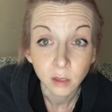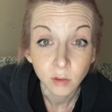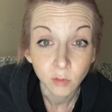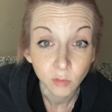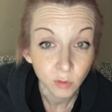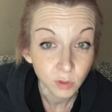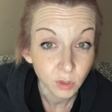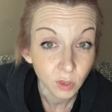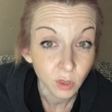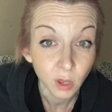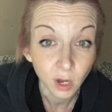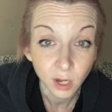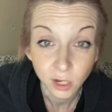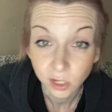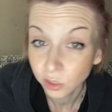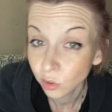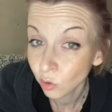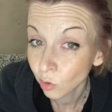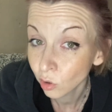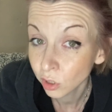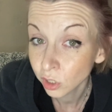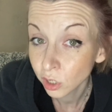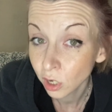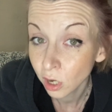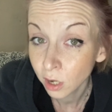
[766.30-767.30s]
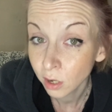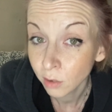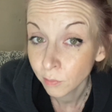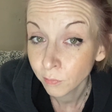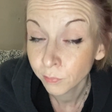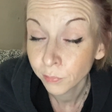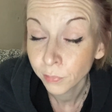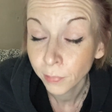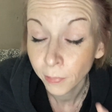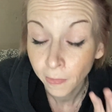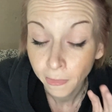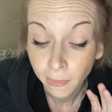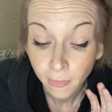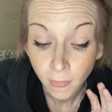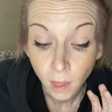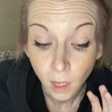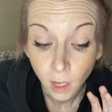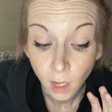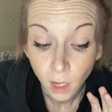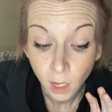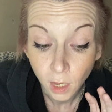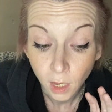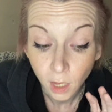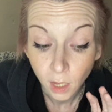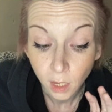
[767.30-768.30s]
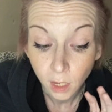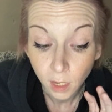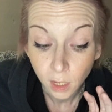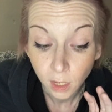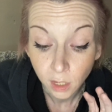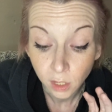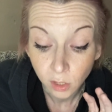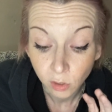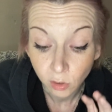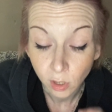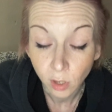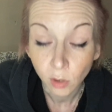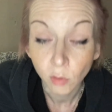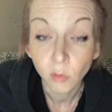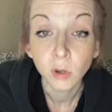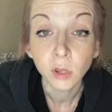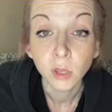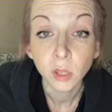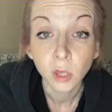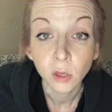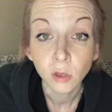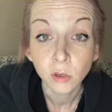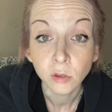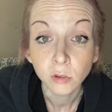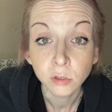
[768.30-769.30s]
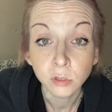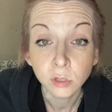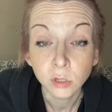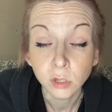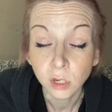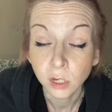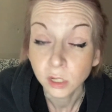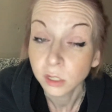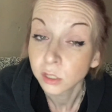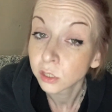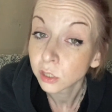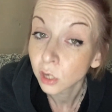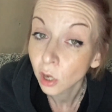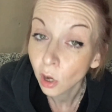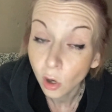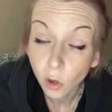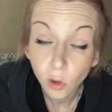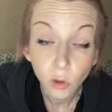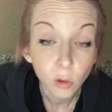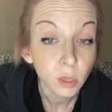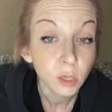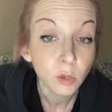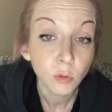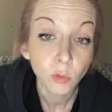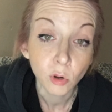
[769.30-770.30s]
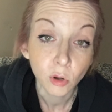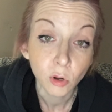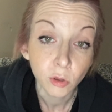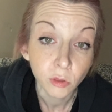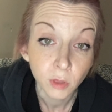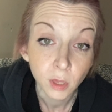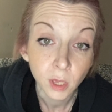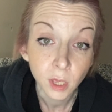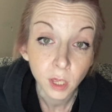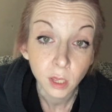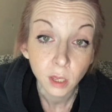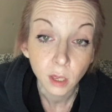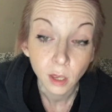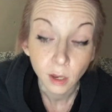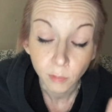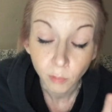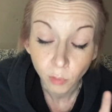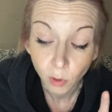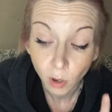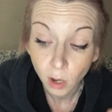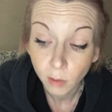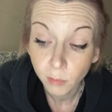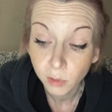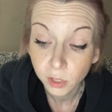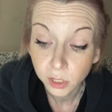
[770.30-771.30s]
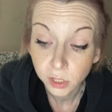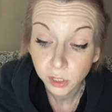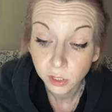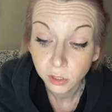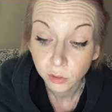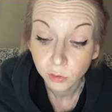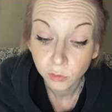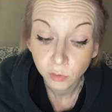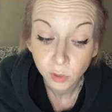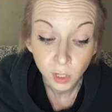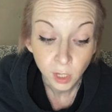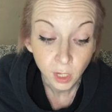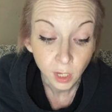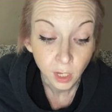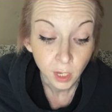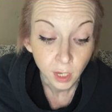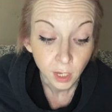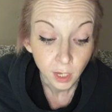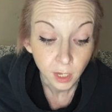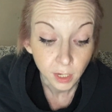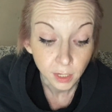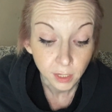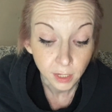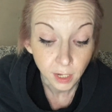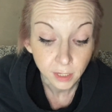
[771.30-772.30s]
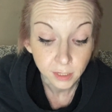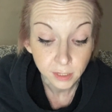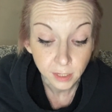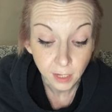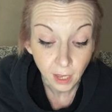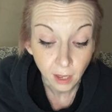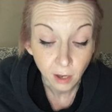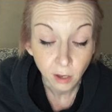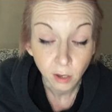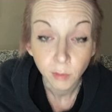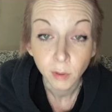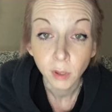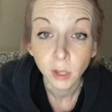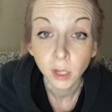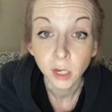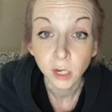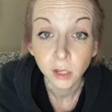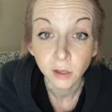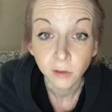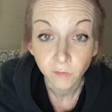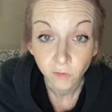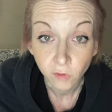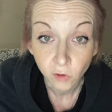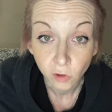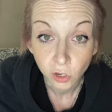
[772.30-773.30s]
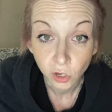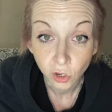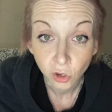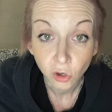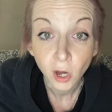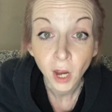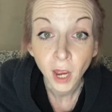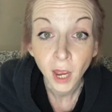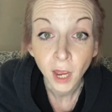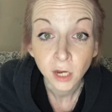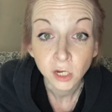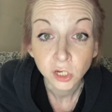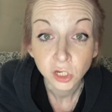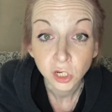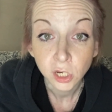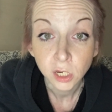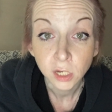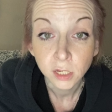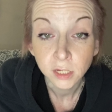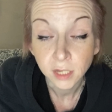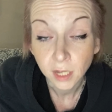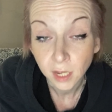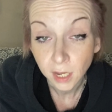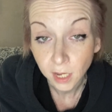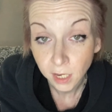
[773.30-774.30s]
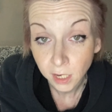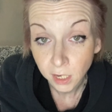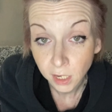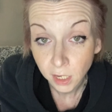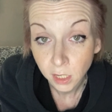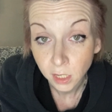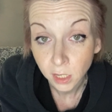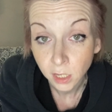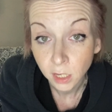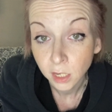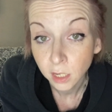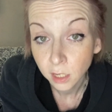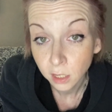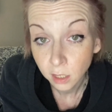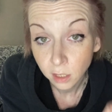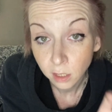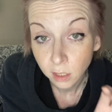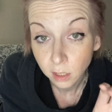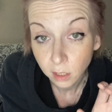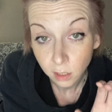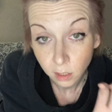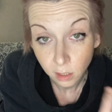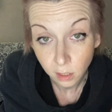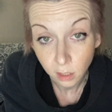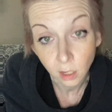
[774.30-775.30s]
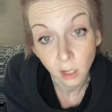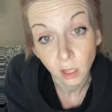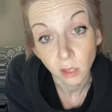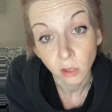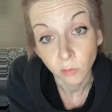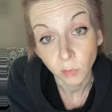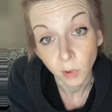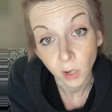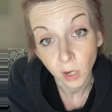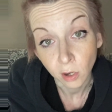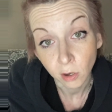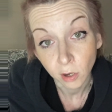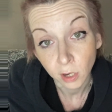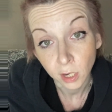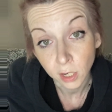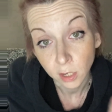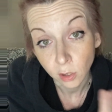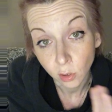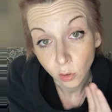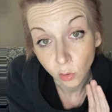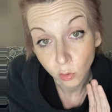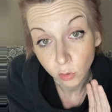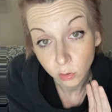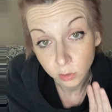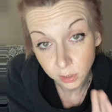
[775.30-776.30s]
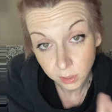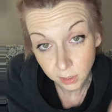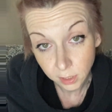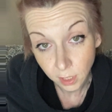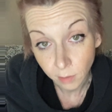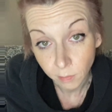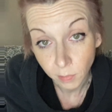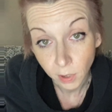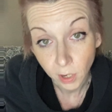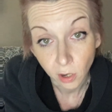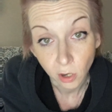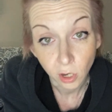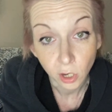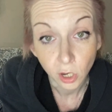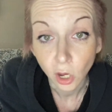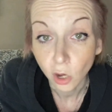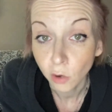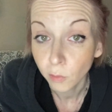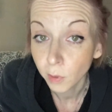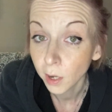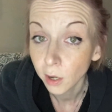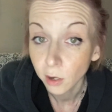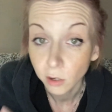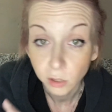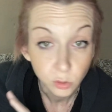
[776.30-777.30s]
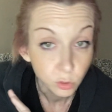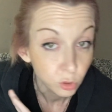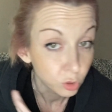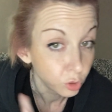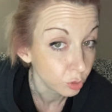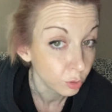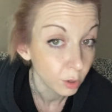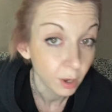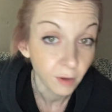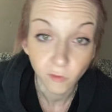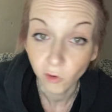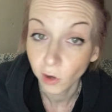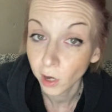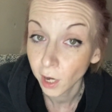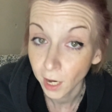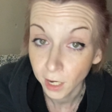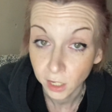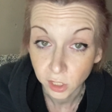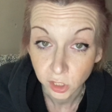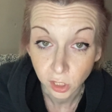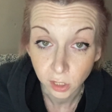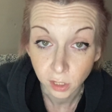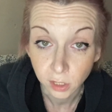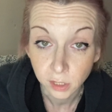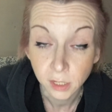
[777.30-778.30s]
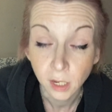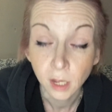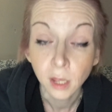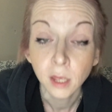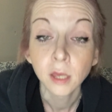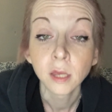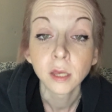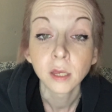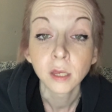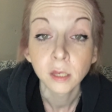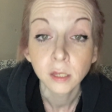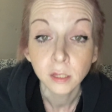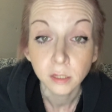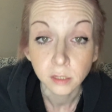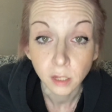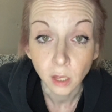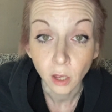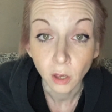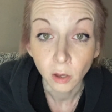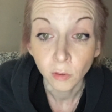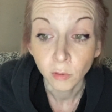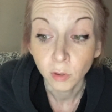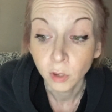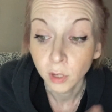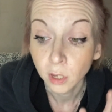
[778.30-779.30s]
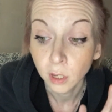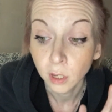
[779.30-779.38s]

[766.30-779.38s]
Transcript: with a lot of storage on them, you can get one of those and it's totally worth it. I promise you. It takes accountability for your actions and the other parent, step parent, co-parents, whoever actions. So